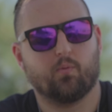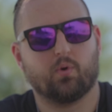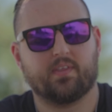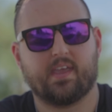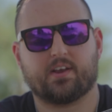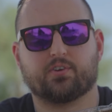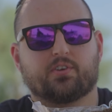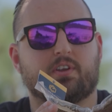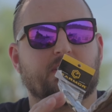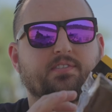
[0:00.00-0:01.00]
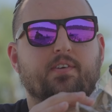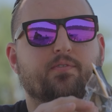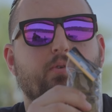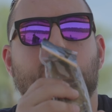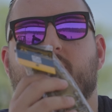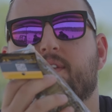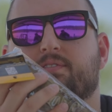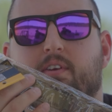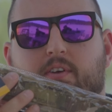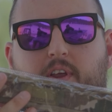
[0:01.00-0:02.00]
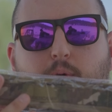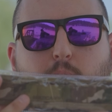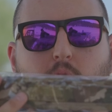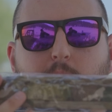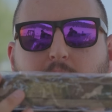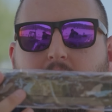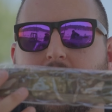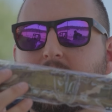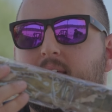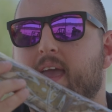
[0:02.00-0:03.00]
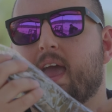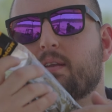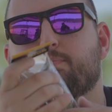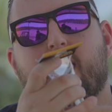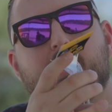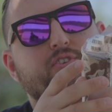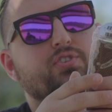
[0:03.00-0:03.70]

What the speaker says: One of the extra goodies they threw in is their Earmor brand headband